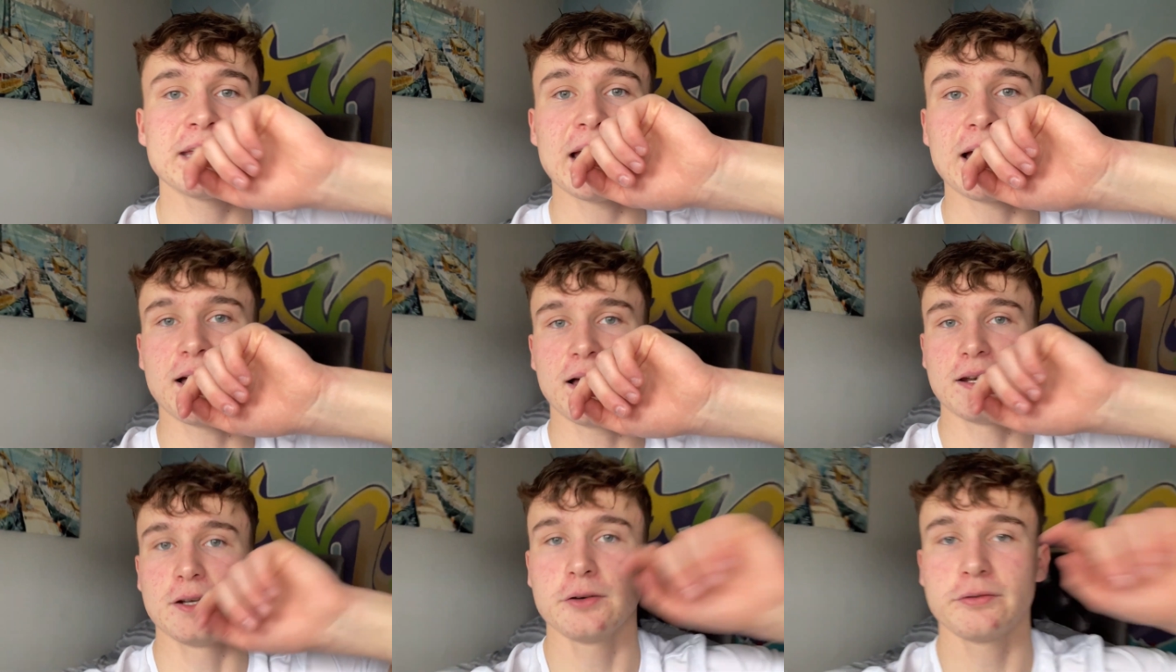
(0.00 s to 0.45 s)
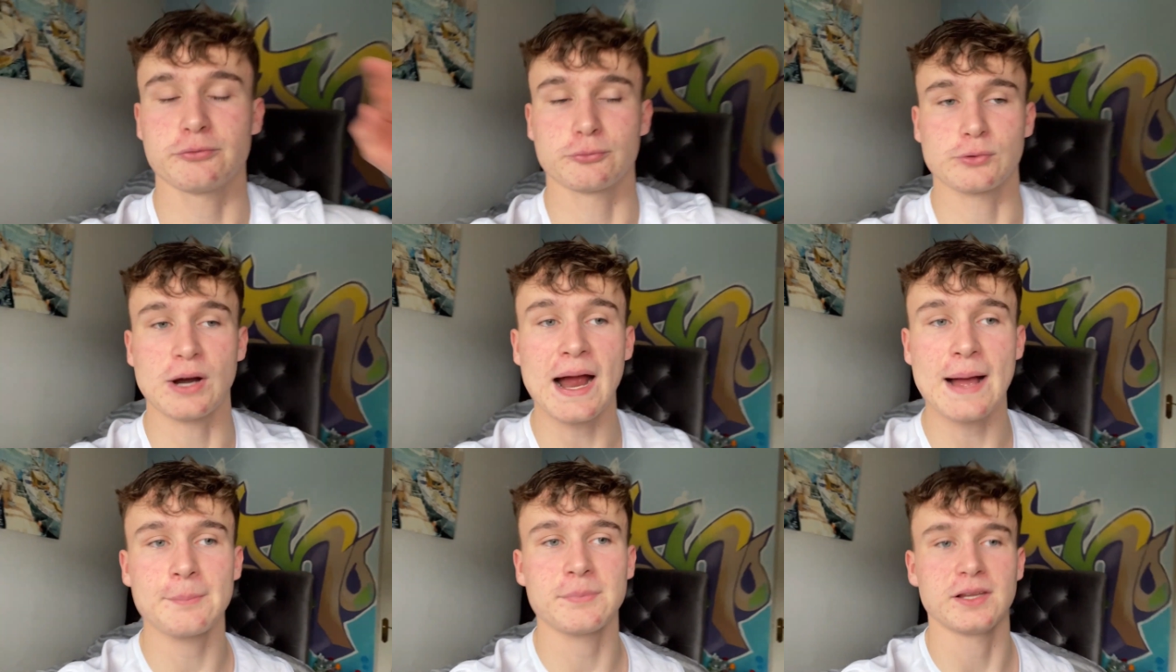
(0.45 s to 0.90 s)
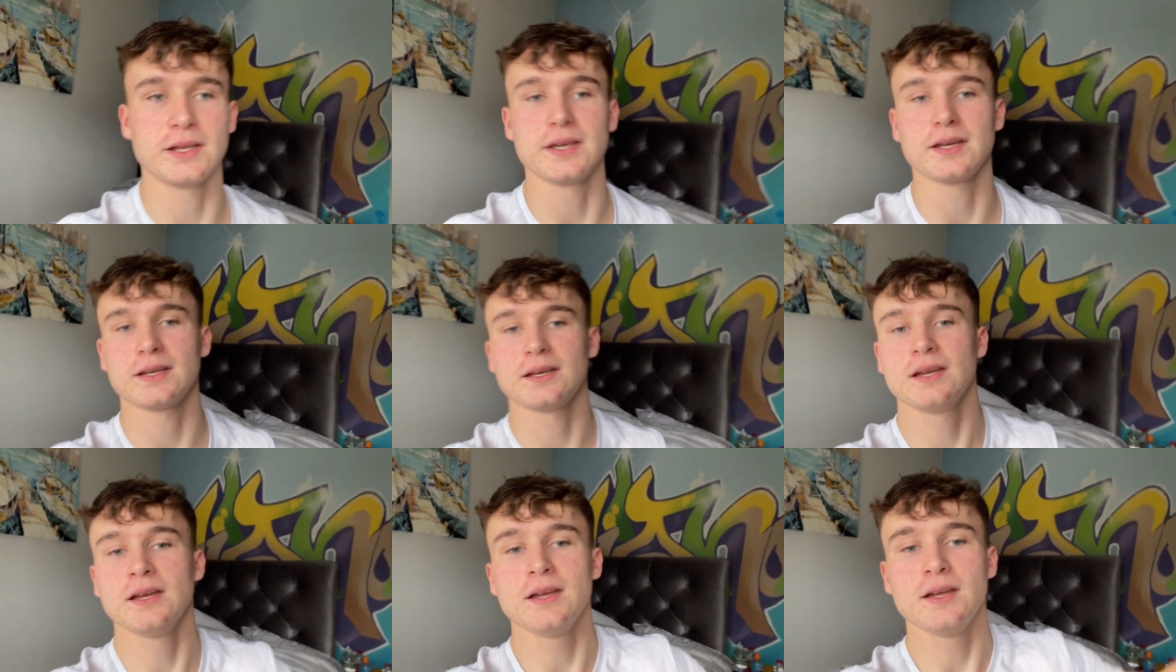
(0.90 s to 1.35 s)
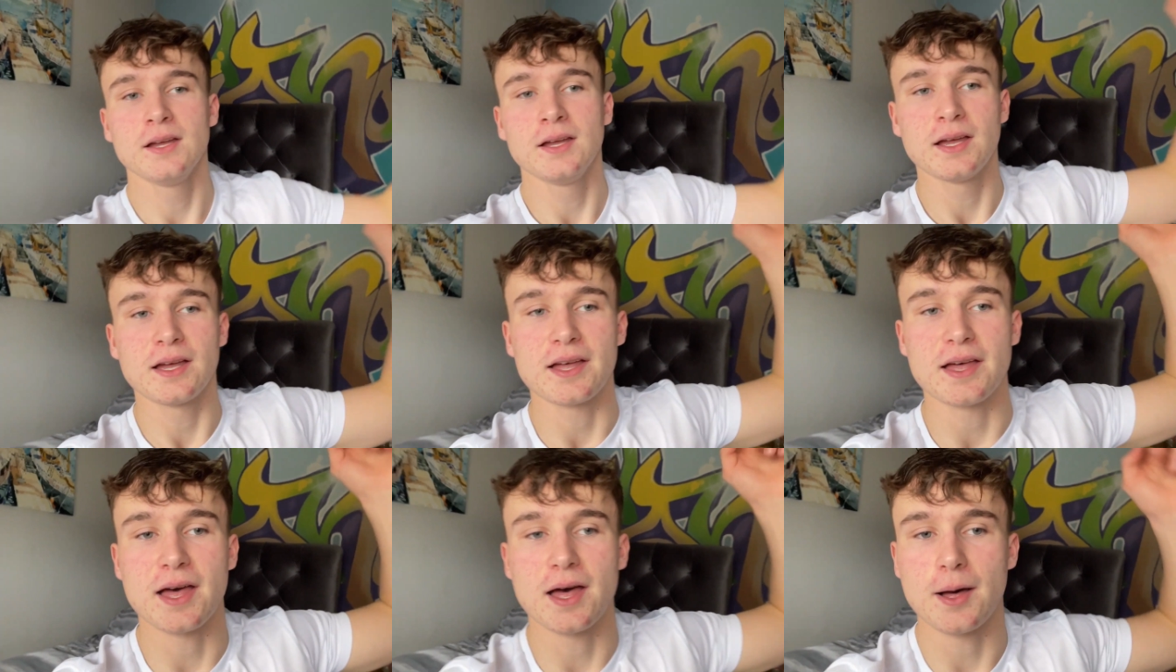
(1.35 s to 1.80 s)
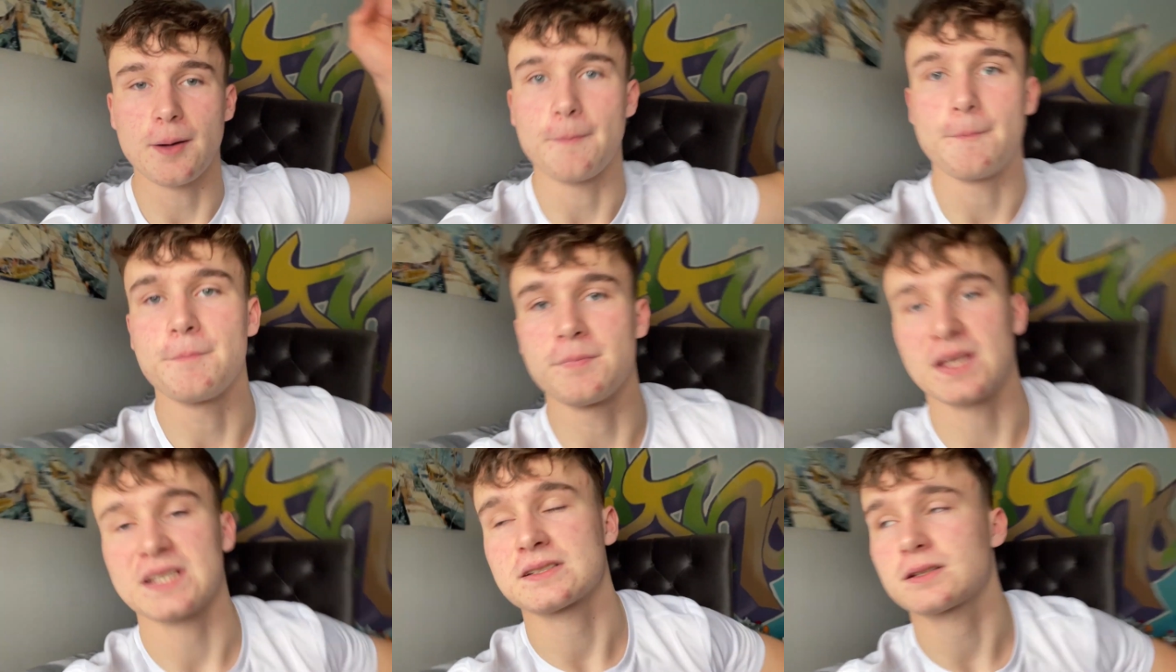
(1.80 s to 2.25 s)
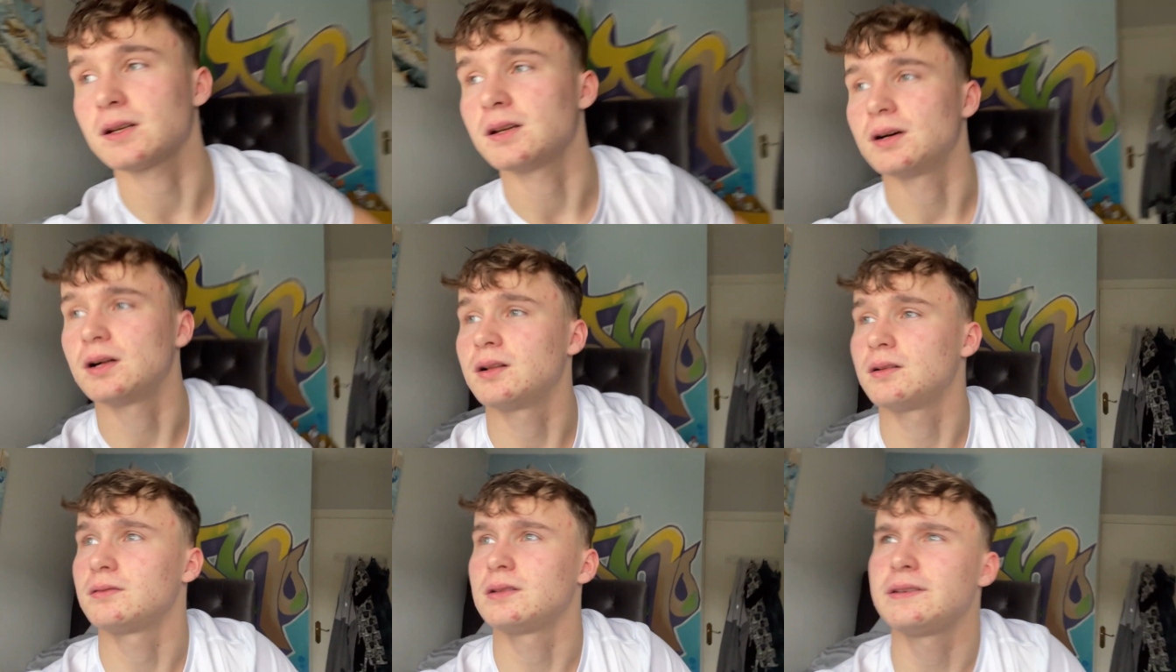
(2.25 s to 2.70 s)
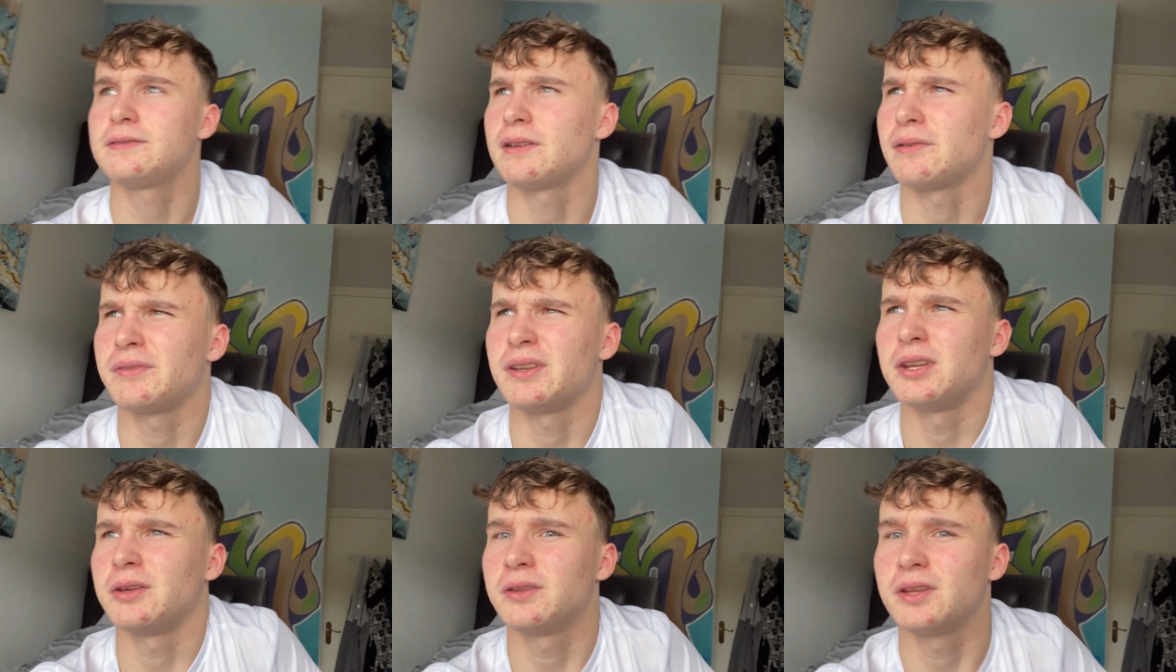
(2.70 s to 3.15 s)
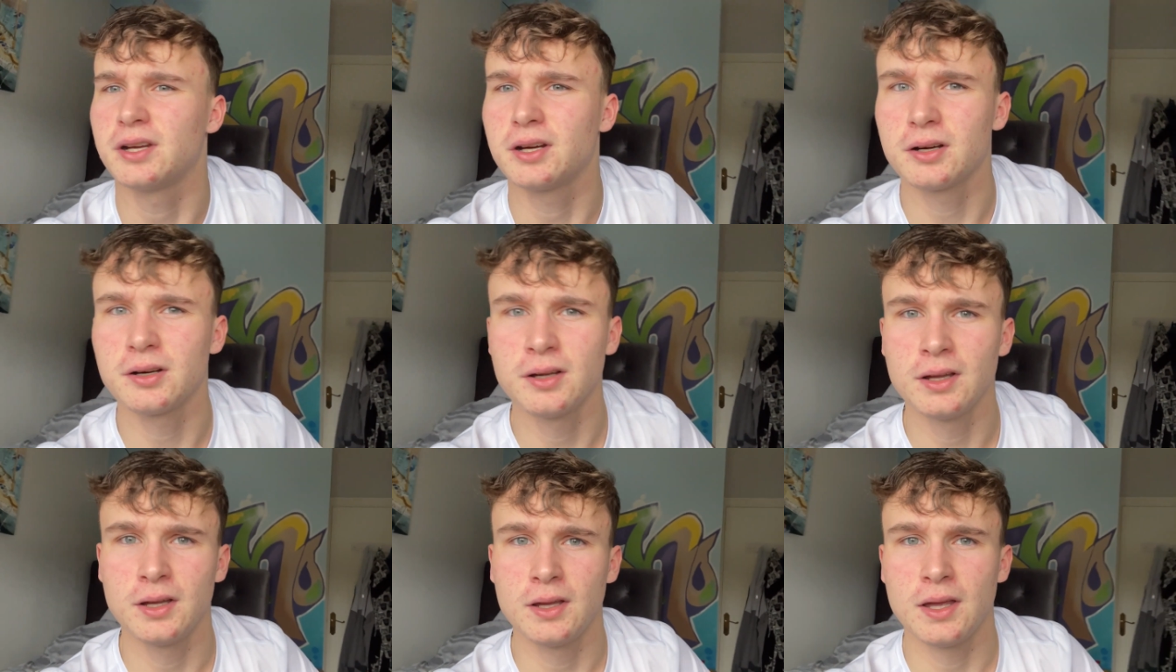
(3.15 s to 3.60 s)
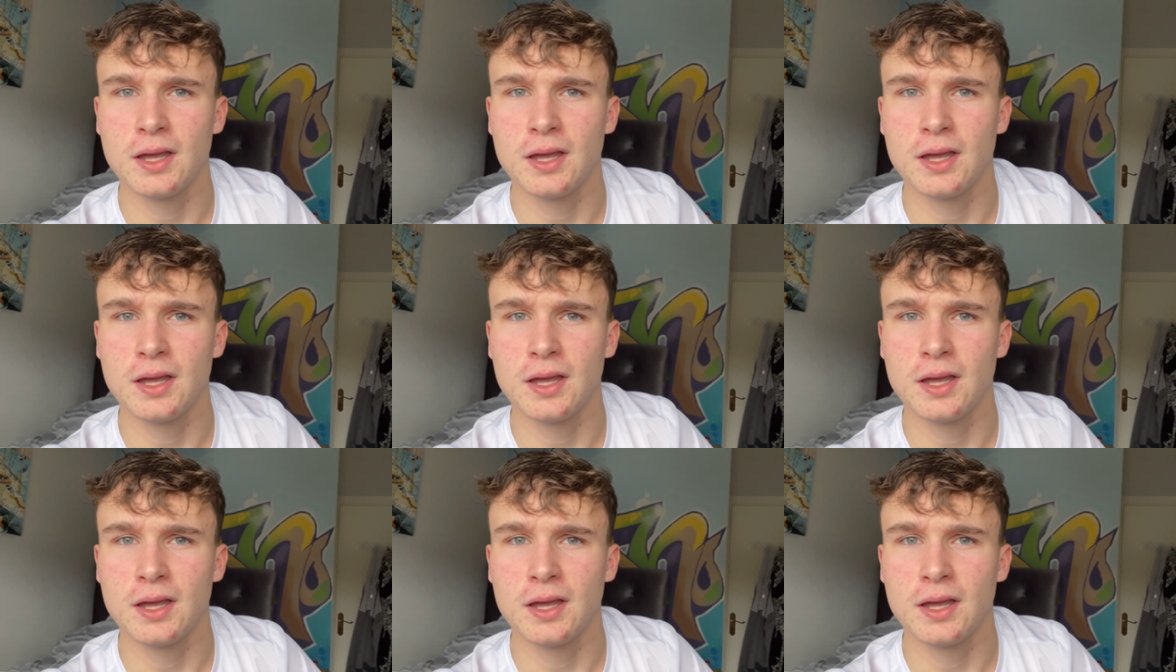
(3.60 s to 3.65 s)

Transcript: yeah, enough rambling. Um, that's gonna, I'll leave that video there.